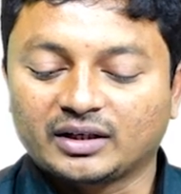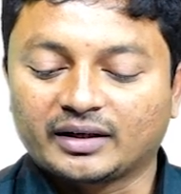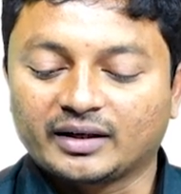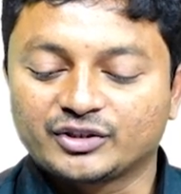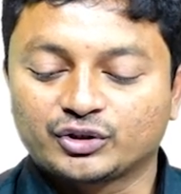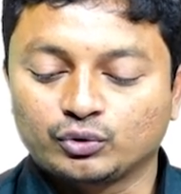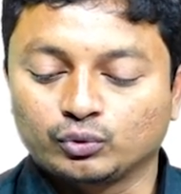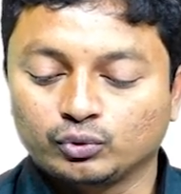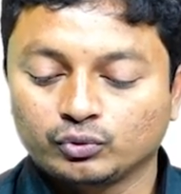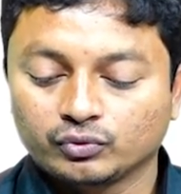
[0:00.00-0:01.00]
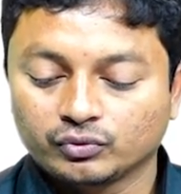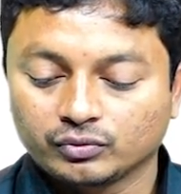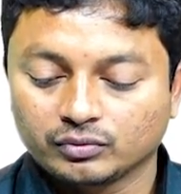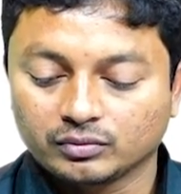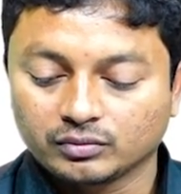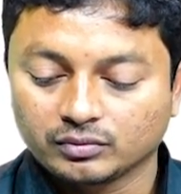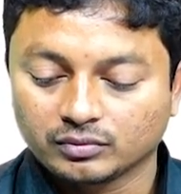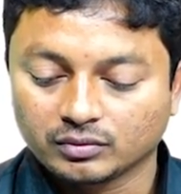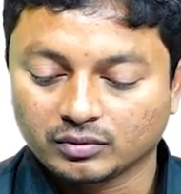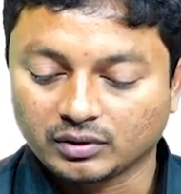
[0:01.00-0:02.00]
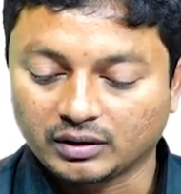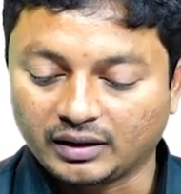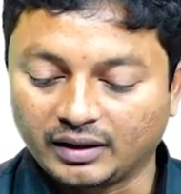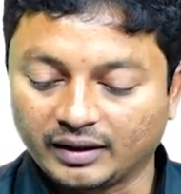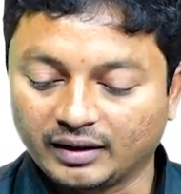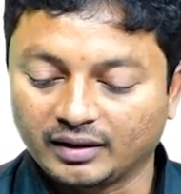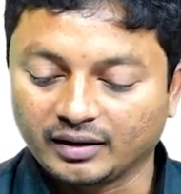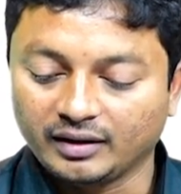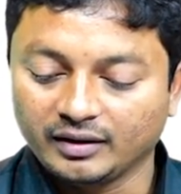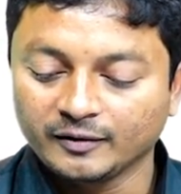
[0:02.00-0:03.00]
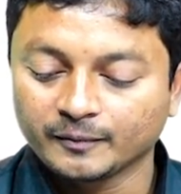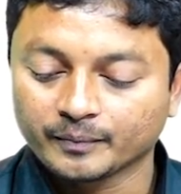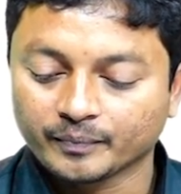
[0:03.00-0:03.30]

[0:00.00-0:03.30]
attached to a dial reading.